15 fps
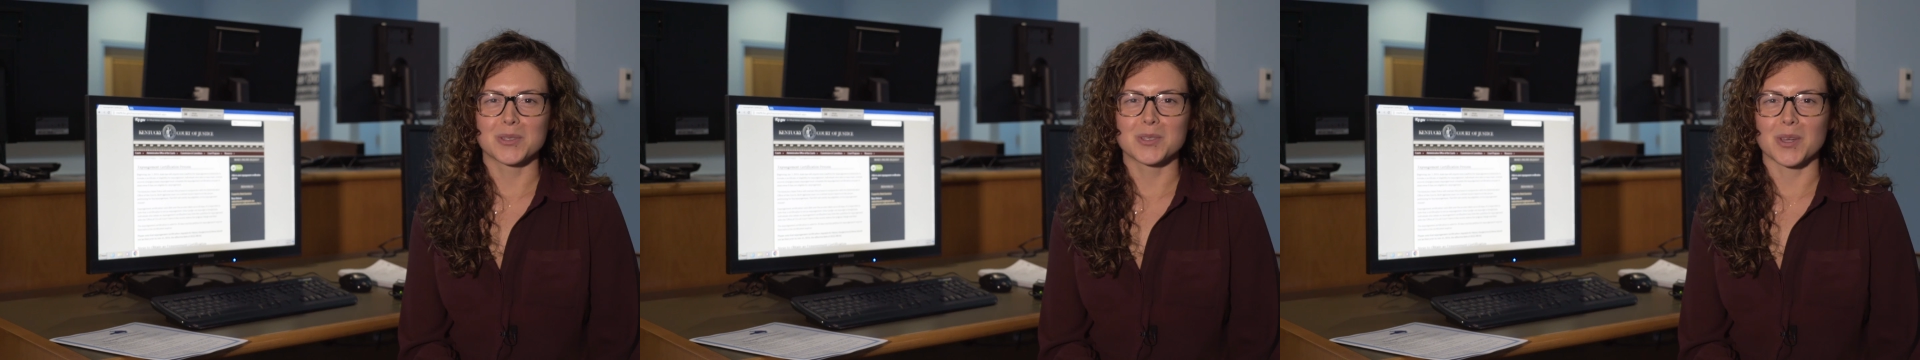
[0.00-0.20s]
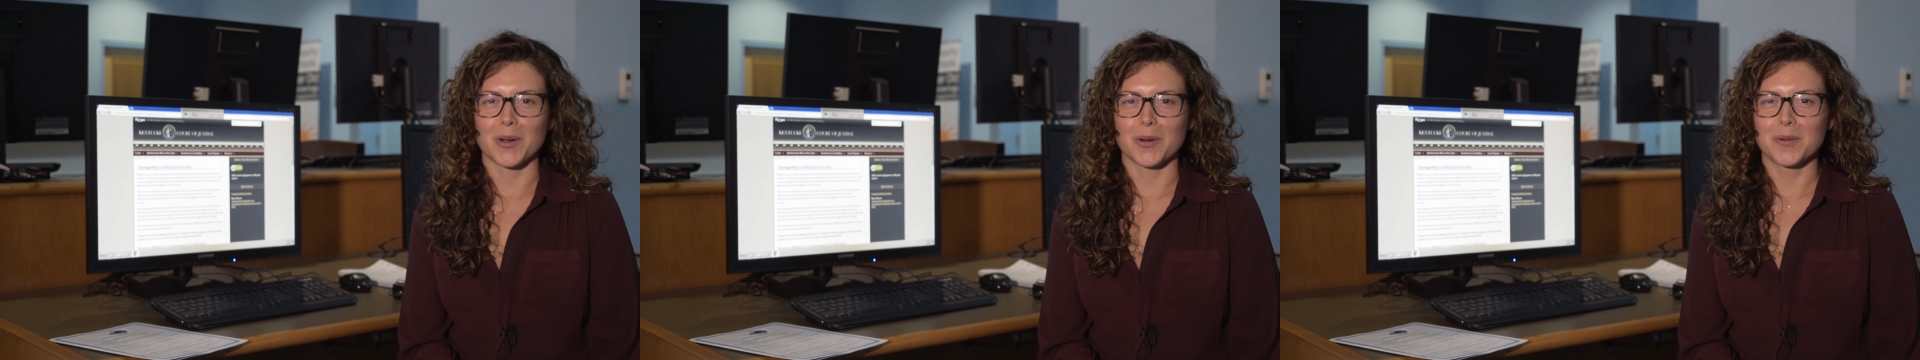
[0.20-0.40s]

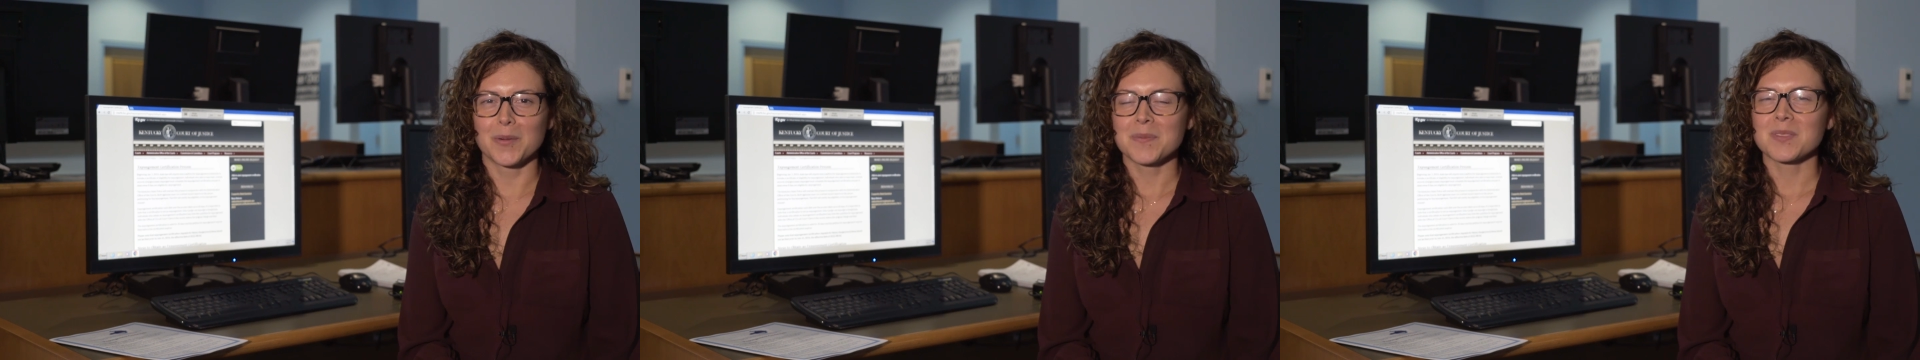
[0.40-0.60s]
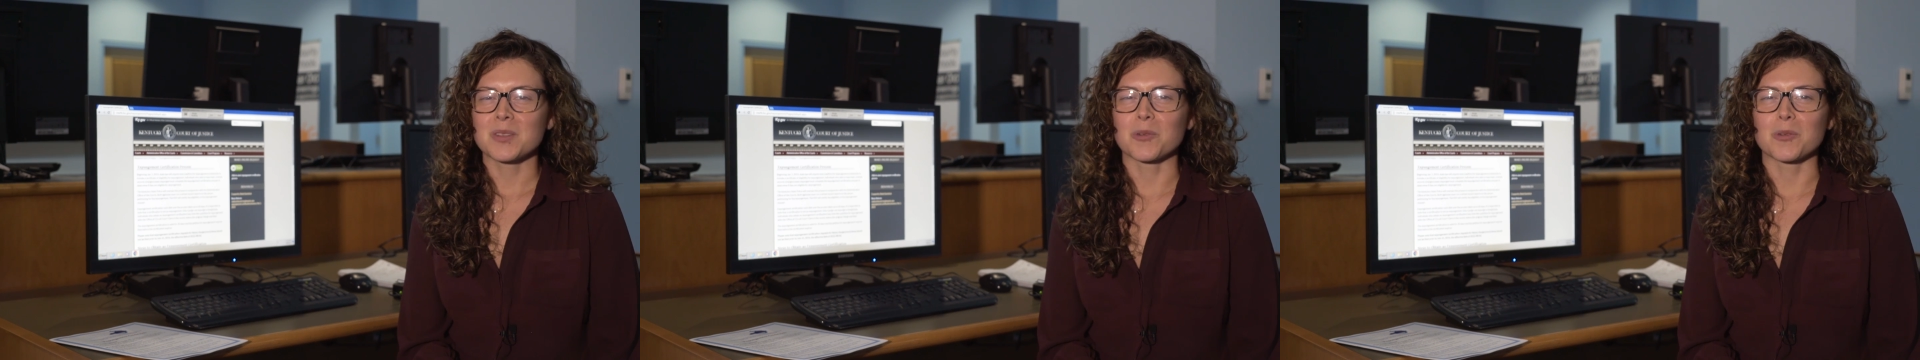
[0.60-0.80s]
so
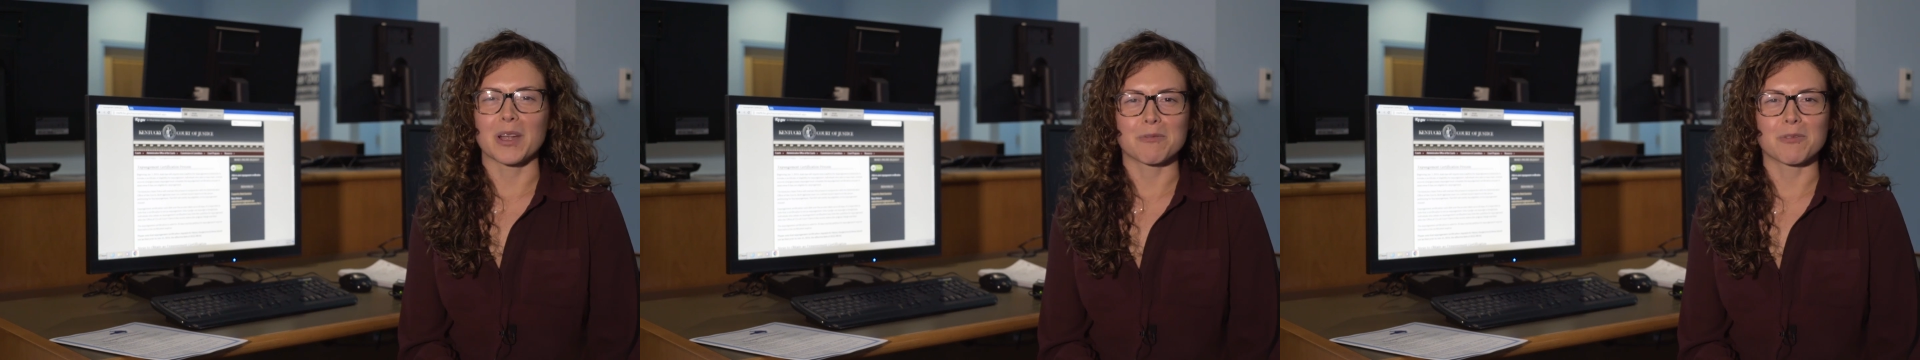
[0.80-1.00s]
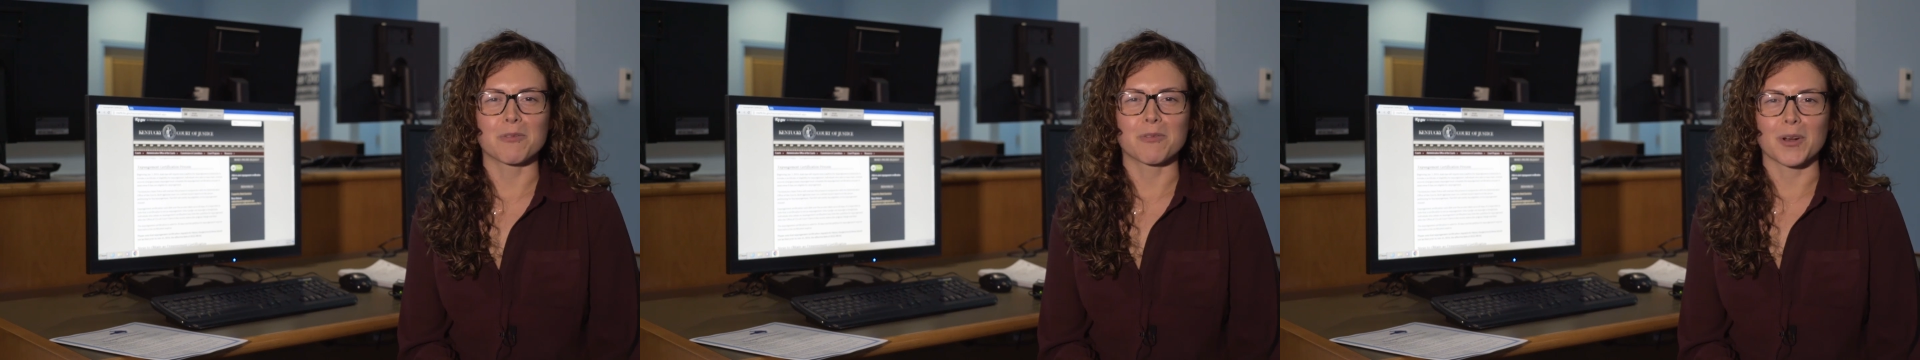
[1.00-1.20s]
we're
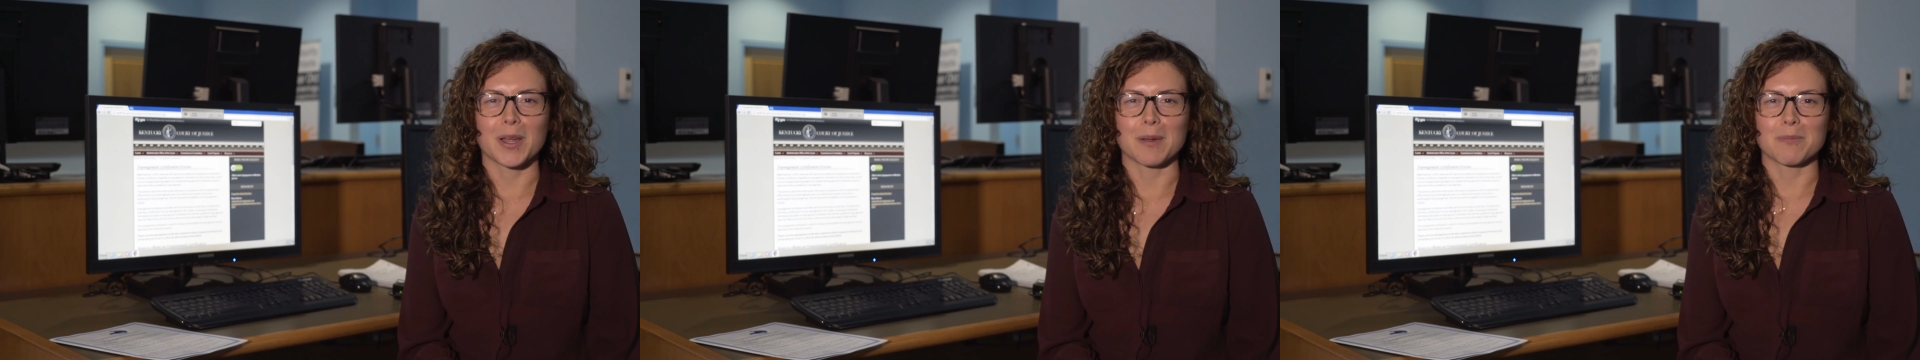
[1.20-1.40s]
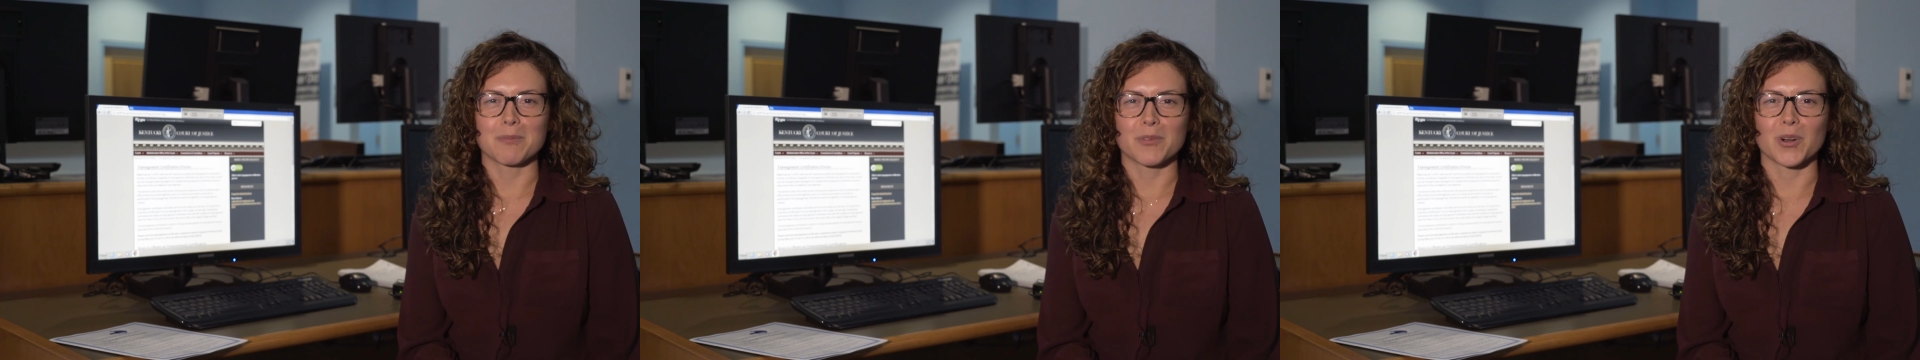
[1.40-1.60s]
grateful for
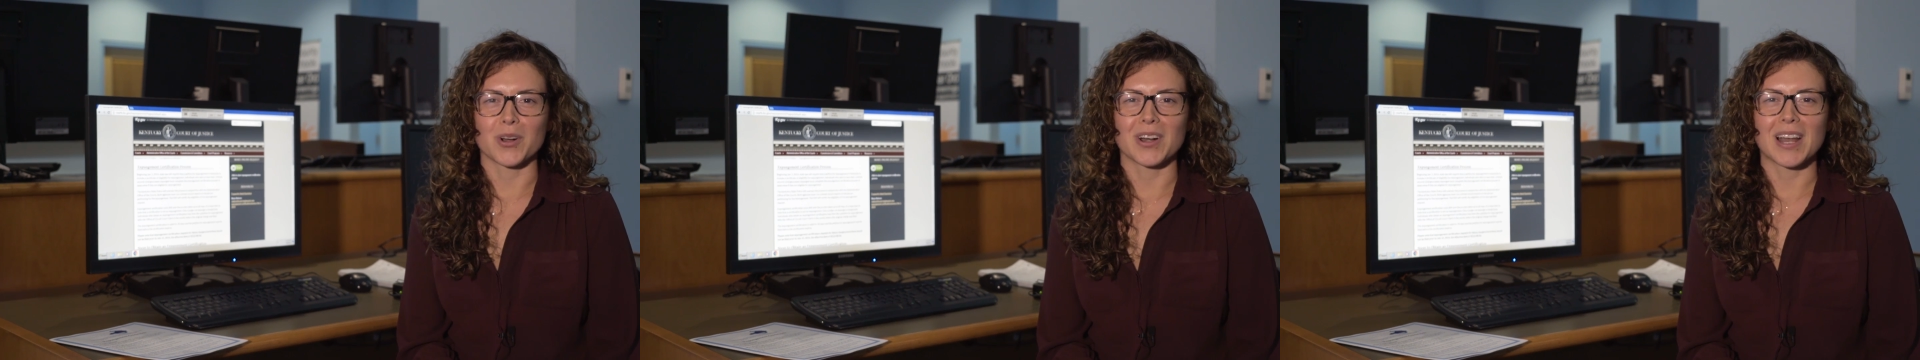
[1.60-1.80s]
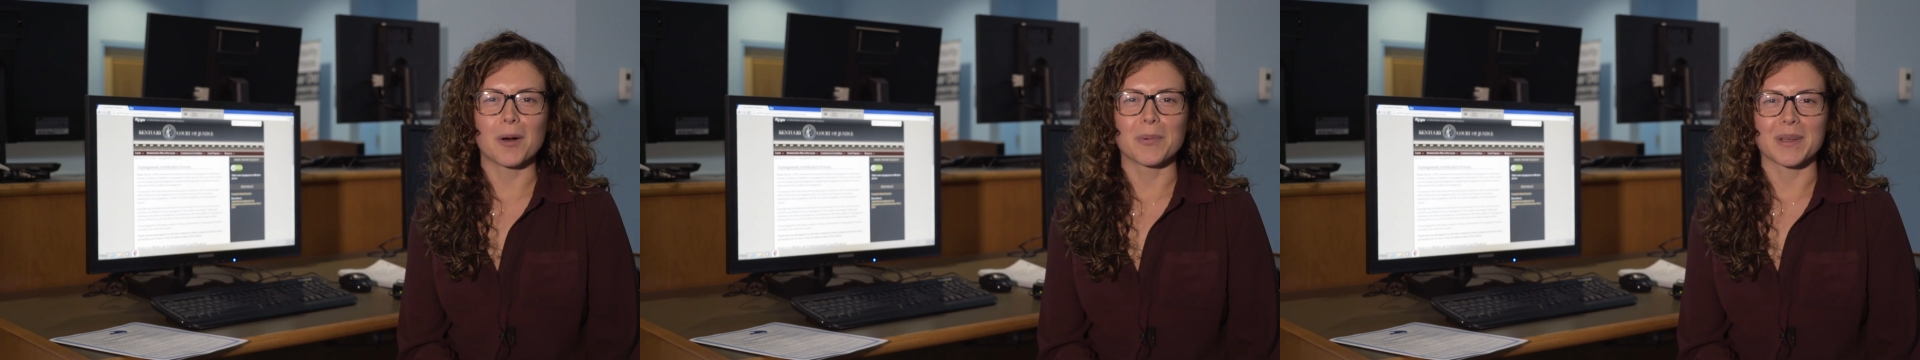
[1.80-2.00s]
him
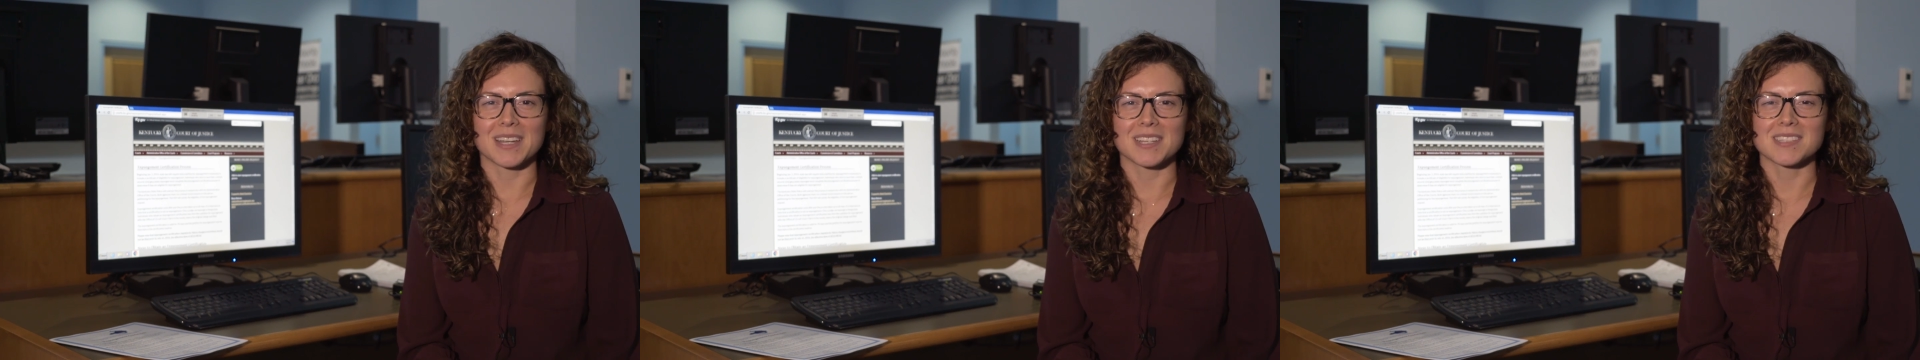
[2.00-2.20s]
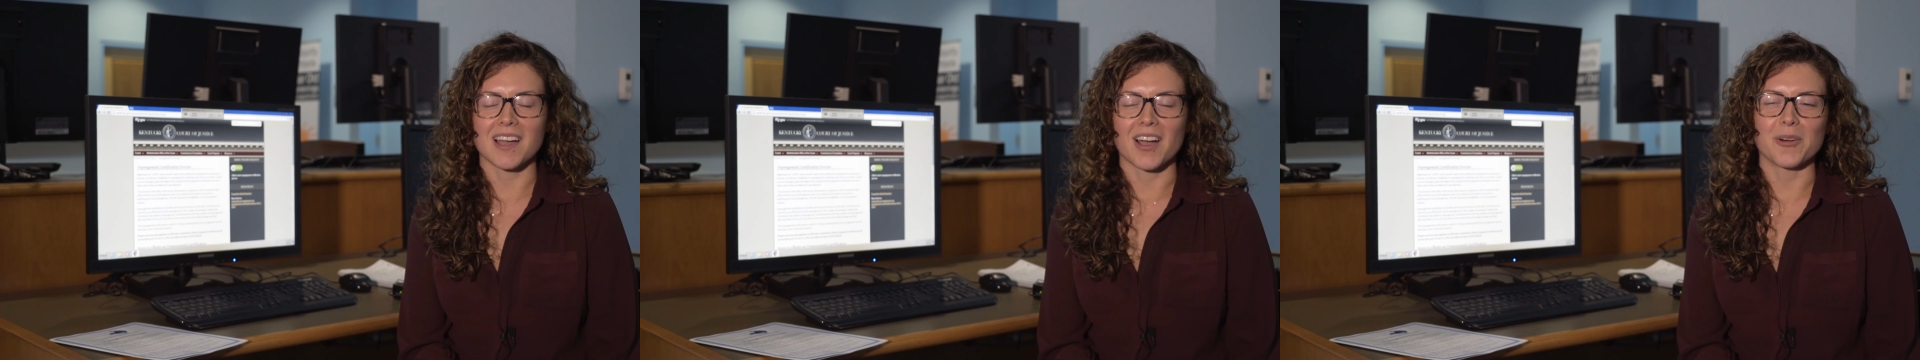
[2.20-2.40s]
for helping
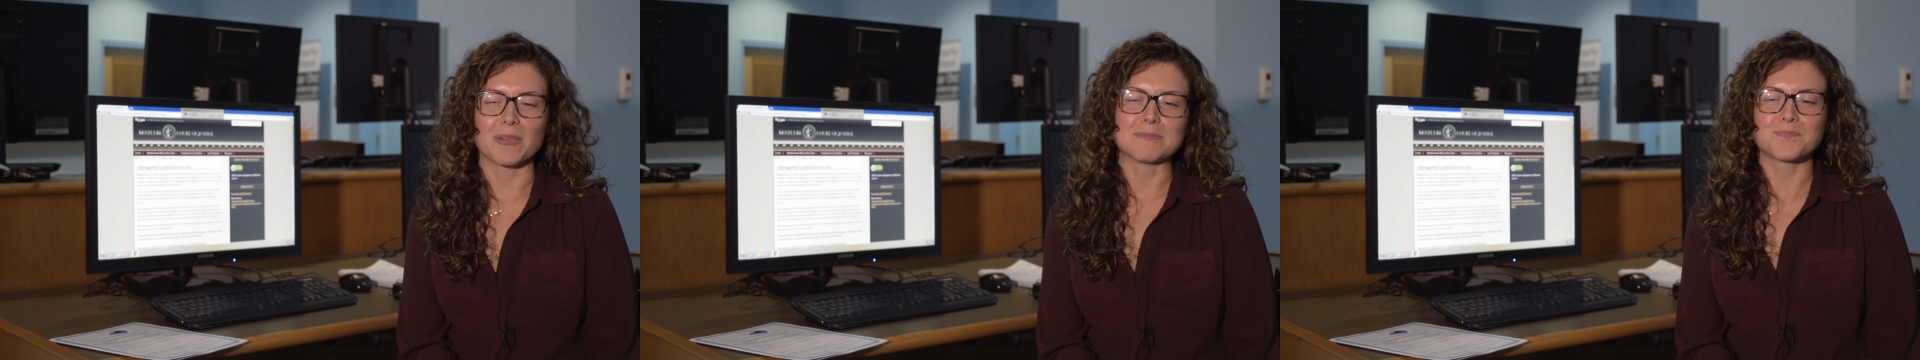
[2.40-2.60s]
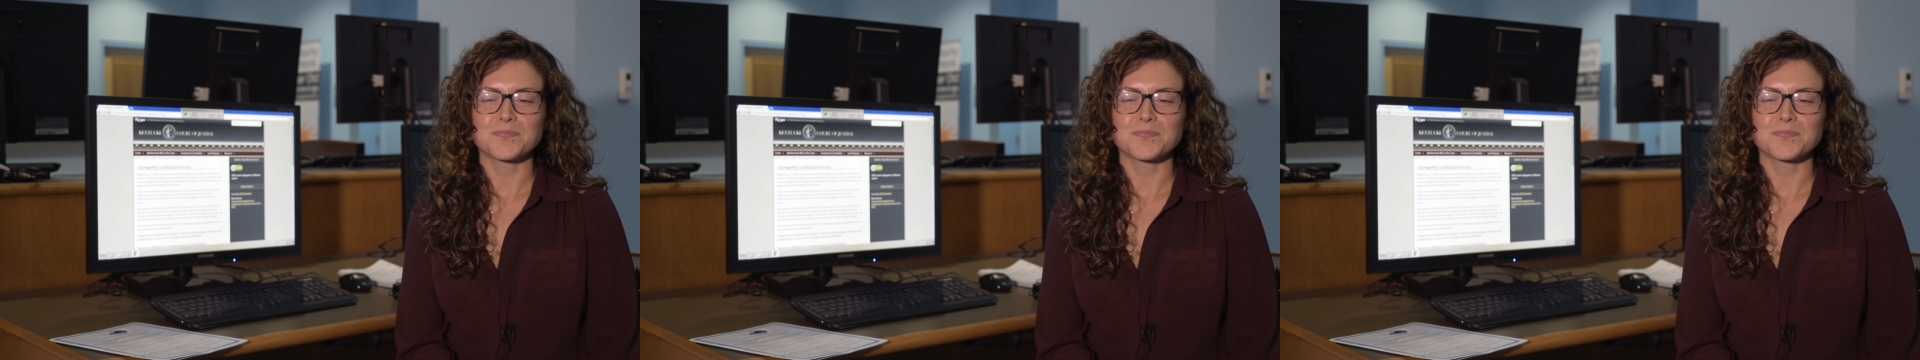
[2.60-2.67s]
us out.